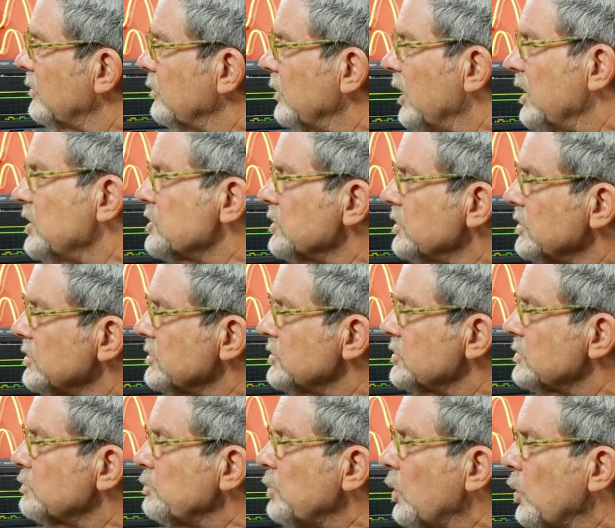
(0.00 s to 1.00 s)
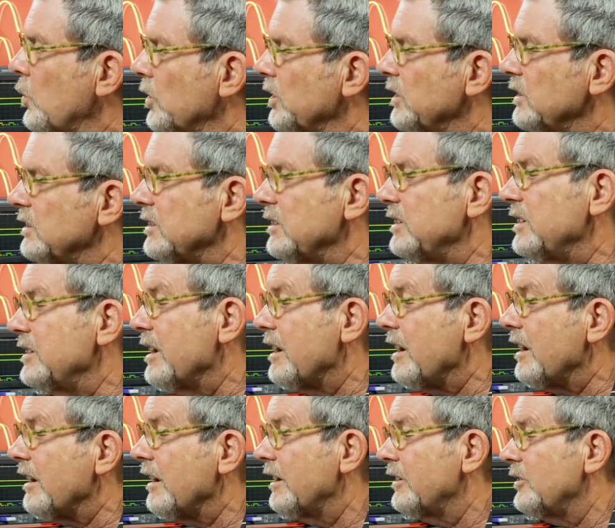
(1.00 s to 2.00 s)
measures
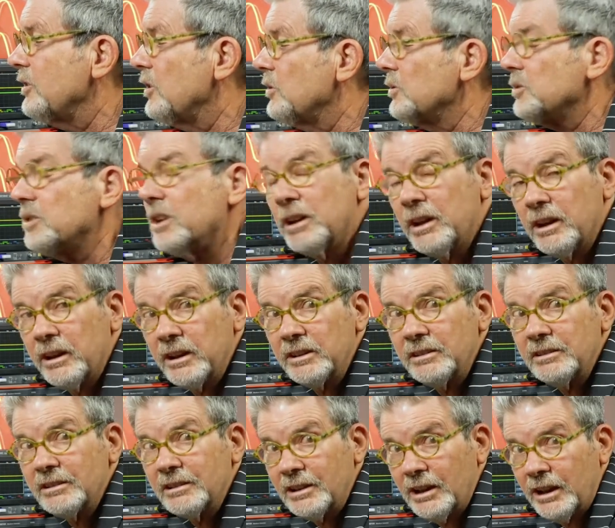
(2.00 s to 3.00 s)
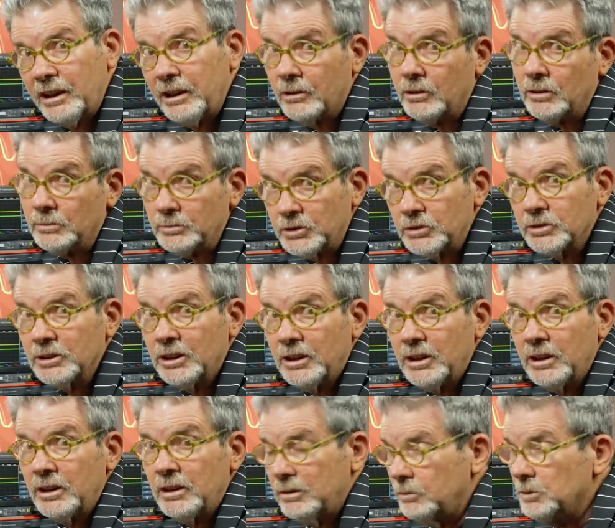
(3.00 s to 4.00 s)
0.909 k ohms,
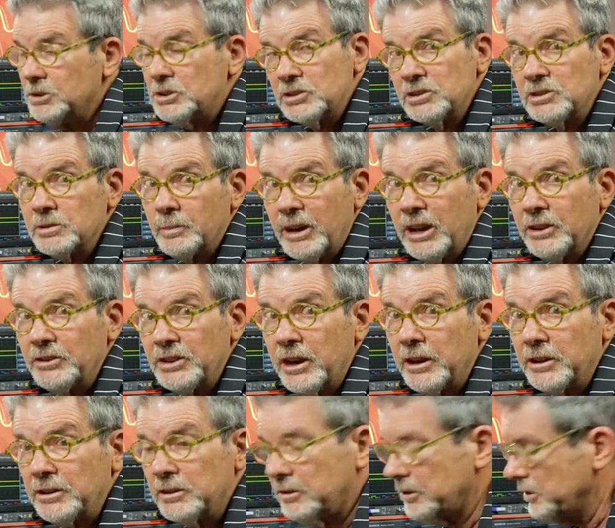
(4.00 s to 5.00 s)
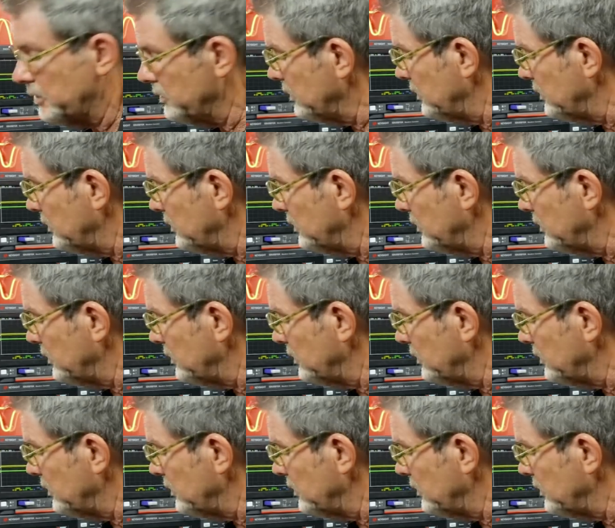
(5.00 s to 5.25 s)
which is about 900